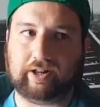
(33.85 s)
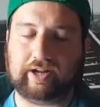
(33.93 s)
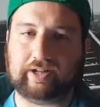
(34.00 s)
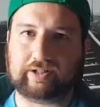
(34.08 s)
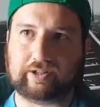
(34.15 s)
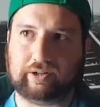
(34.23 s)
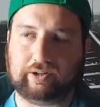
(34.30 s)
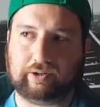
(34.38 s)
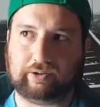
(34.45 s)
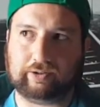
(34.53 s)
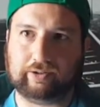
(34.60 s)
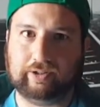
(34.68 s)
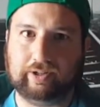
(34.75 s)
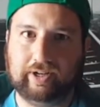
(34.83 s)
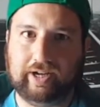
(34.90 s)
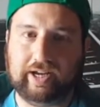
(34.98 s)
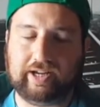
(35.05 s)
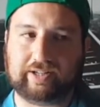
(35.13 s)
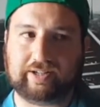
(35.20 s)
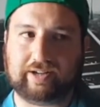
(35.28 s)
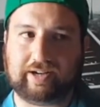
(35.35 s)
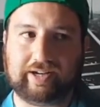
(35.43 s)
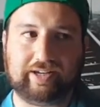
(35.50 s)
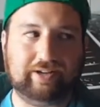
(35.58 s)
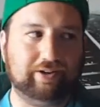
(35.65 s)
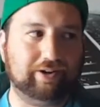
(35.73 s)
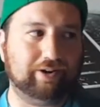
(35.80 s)
And it's cold. It's like,
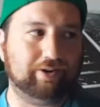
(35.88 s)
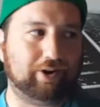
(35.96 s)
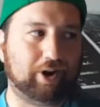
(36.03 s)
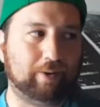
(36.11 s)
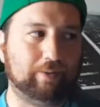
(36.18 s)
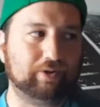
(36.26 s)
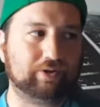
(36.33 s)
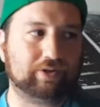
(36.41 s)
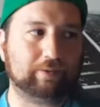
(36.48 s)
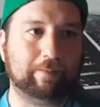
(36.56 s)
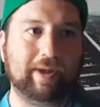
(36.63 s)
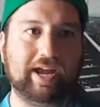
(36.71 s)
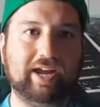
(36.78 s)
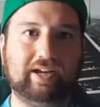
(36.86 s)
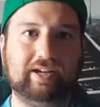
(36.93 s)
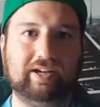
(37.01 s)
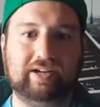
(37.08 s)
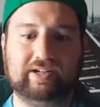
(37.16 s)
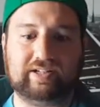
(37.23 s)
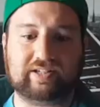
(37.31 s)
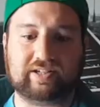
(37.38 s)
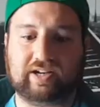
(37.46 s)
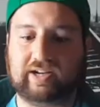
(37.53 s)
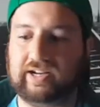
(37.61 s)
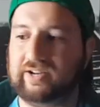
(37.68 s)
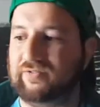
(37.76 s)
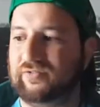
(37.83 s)
you know, almost May, and it's
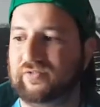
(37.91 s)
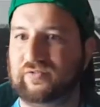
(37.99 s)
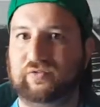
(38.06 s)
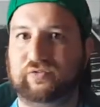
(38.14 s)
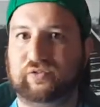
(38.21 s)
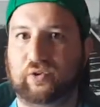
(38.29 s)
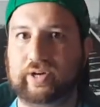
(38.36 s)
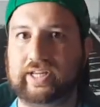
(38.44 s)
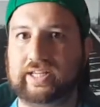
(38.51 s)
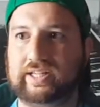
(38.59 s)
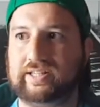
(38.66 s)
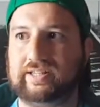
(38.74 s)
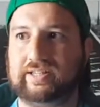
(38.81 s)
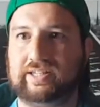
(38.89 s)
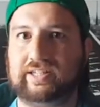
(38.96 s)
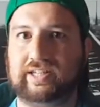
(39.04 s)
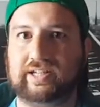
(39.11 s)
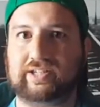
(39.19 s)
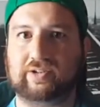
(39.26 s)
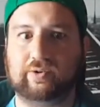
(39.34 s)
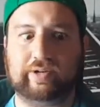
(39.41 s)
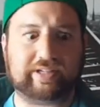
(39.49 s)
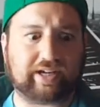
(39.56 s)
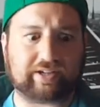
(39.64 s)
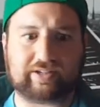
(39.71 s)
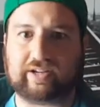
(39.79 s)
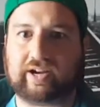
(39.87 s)
like 46 degrees
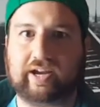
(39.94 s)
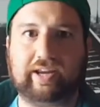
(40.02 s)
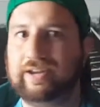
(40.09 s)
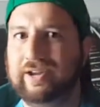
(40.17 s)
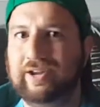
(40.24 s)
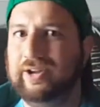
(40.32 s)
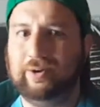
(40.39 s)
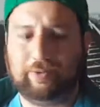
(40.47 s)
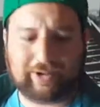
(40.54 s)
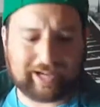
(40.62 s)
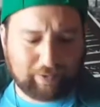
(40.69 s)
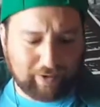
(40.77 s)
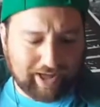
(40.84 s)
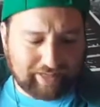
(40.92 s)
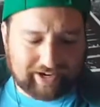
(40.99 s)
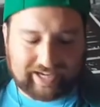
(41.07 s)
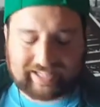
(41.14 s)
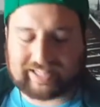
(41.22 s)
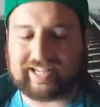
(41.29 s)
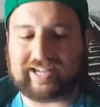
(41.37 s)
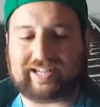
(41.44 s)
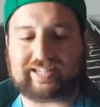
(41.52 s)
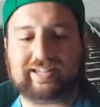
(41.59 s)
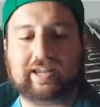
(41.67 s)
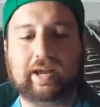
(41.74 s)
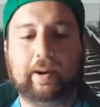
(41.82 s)
outside. What kind of weather is this?